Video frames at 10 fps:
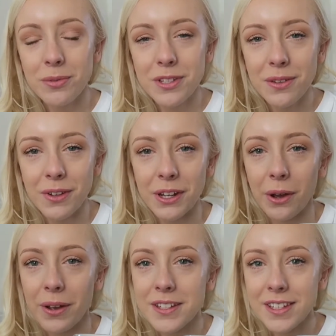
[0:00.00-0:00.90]
welcome to the
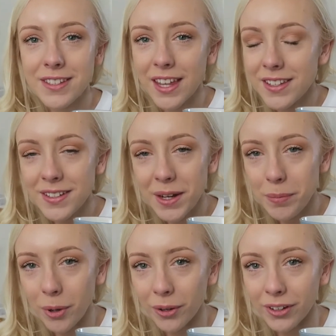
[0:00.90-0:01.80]
video. It's a
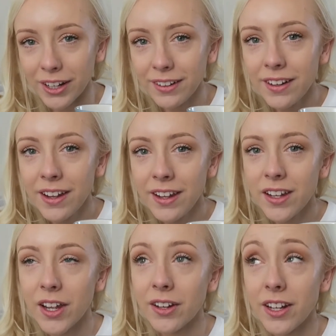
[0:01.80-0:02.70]
Saturday morning
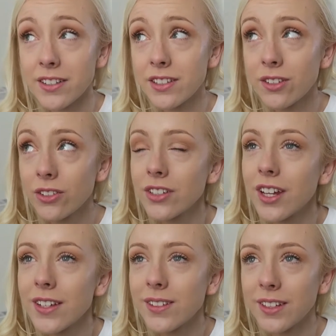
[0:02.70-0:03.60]
and it's such a
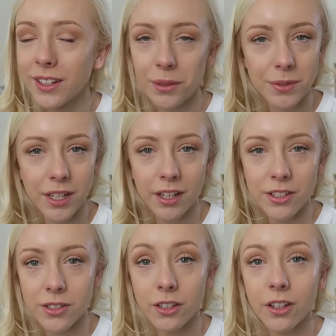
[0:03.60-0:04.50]
nice day
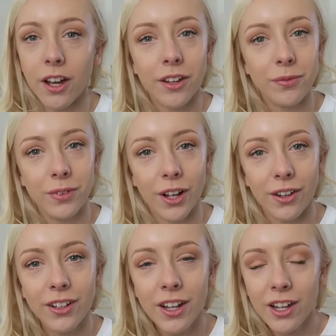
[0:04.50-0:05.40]
outside, so I thought I'd
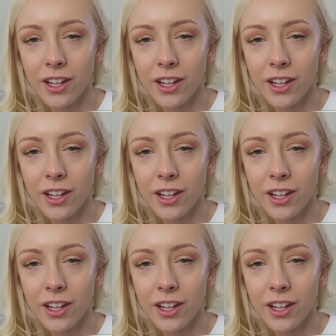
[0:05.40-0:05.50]
vlog.